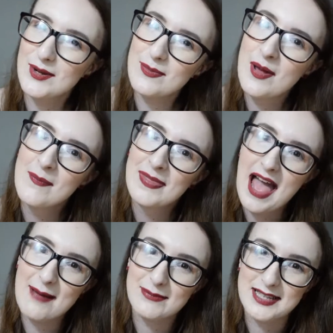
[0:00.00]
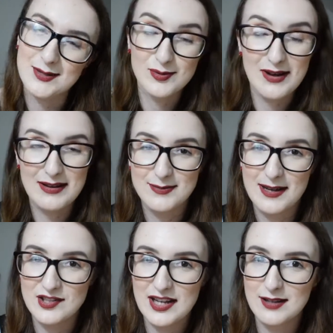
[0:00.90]
up, and please subscribe to
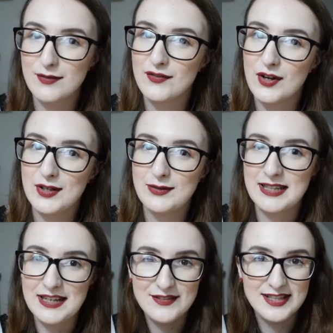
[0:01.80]
my channel before you leave